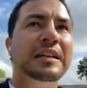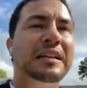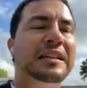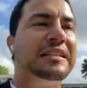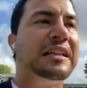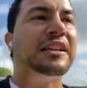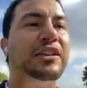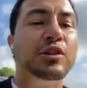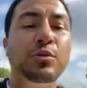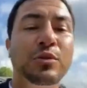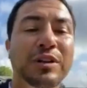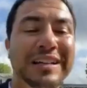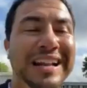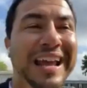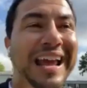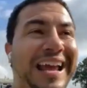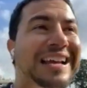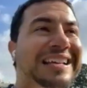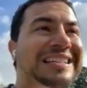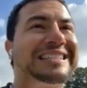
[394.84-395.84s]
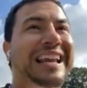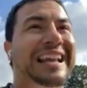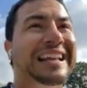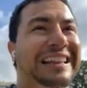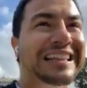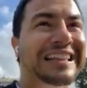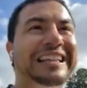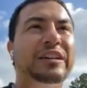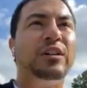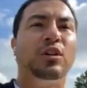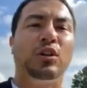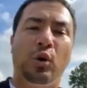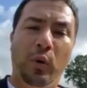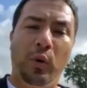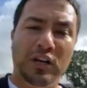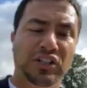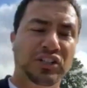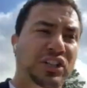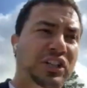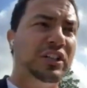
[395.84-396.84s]
is that you can ask a legal
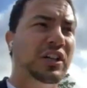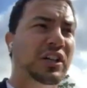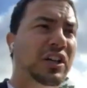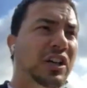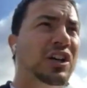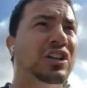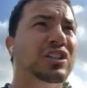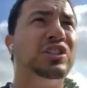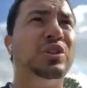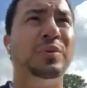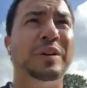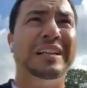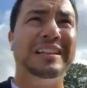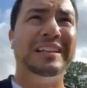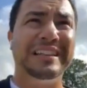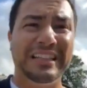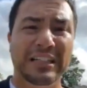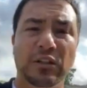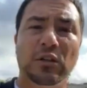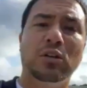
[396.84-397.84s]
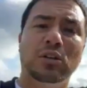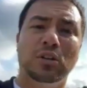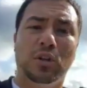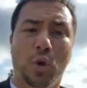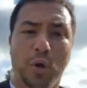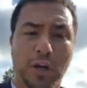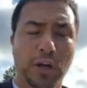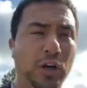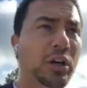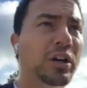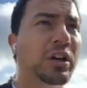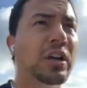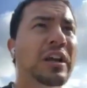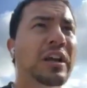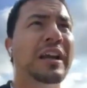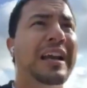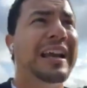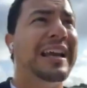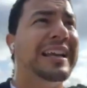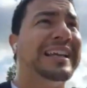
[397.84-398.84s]
question to a legal lawyer
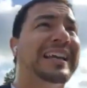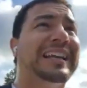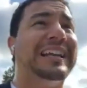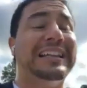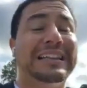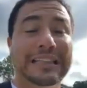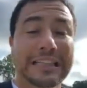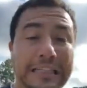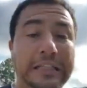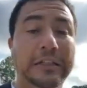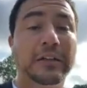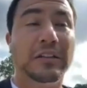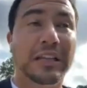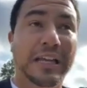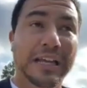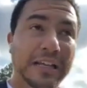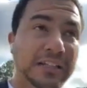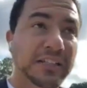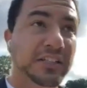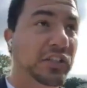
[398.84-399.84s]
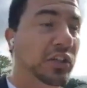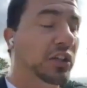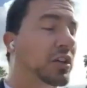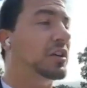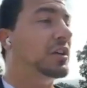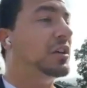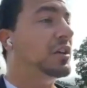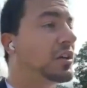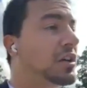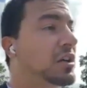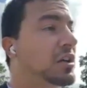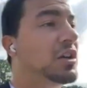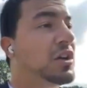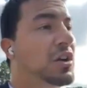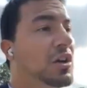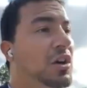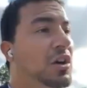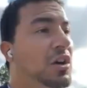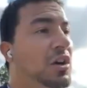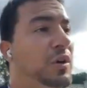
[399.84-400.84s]
and get a legal answer,
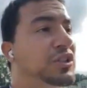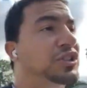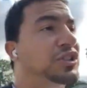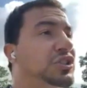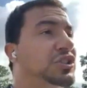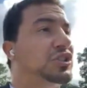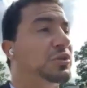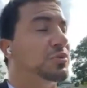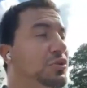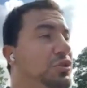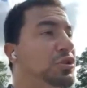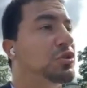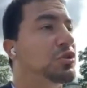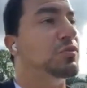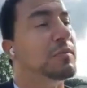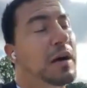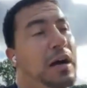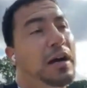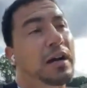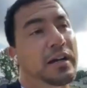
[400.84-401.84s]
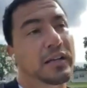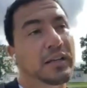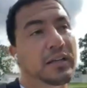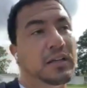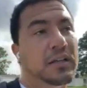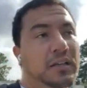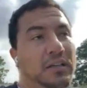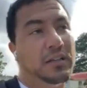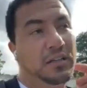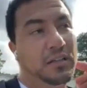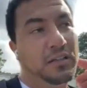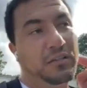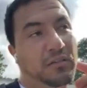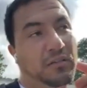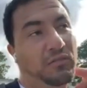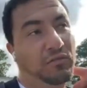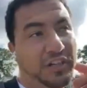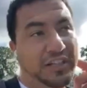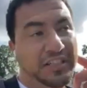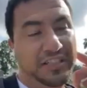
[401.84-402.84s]
which, due to my
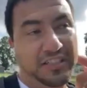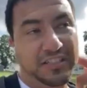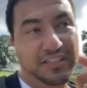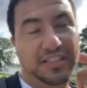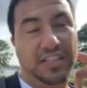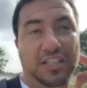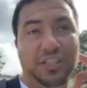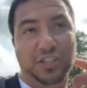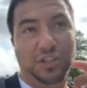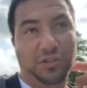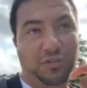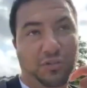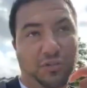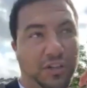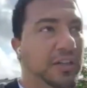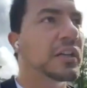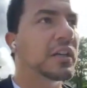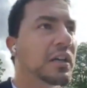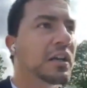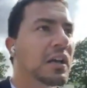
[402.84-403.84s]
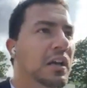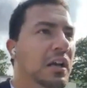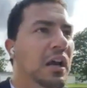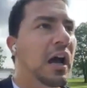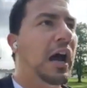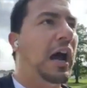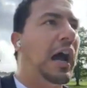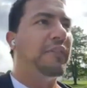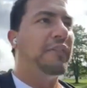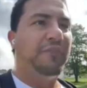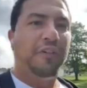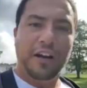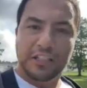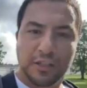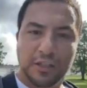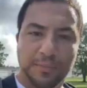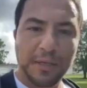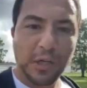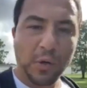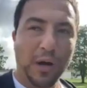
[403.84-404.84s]
recent history, I
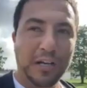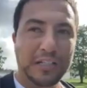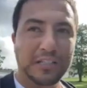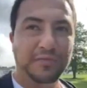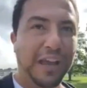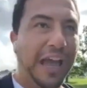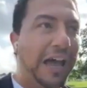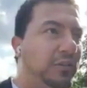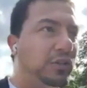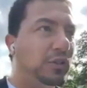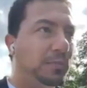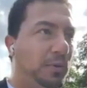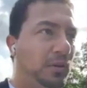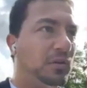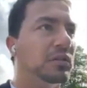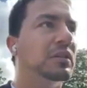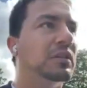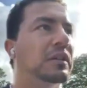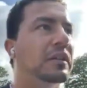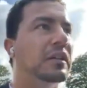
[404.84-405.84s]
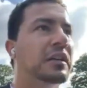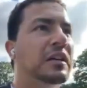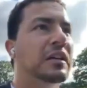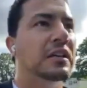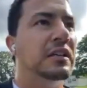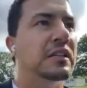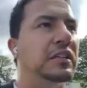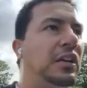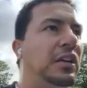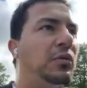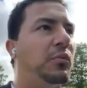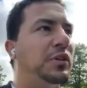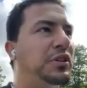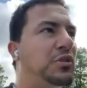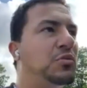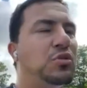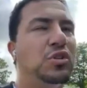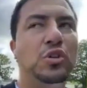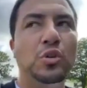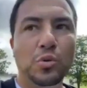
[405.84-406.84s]
find to be quite valuable. You know, when
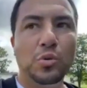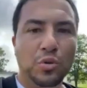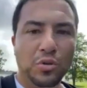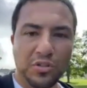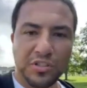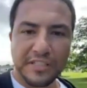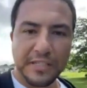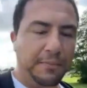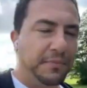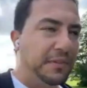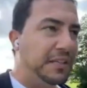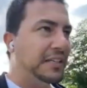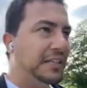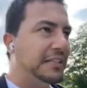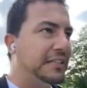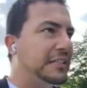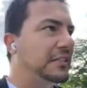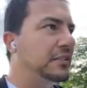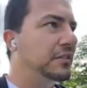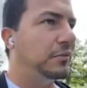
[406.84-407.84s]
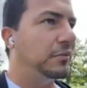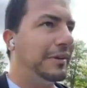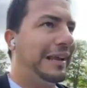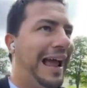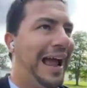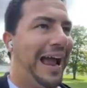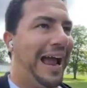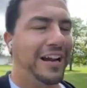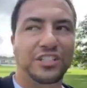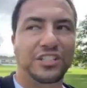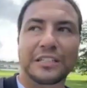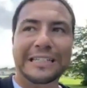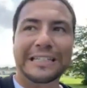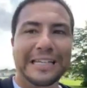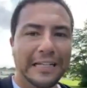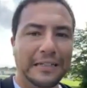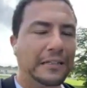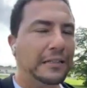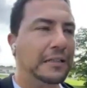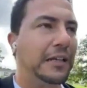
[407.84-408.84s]
you Google something, you don't actually
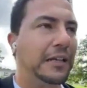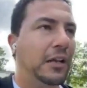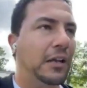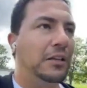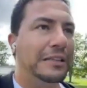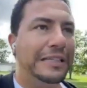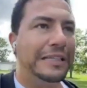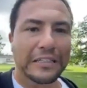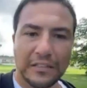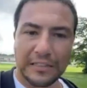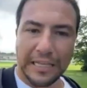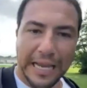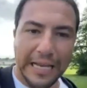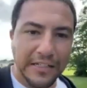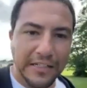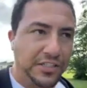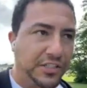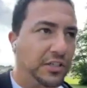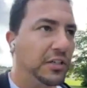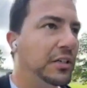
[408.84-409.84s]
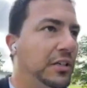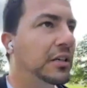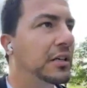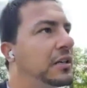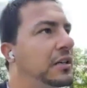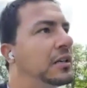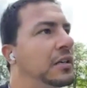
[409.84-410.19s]
get like a legal answer.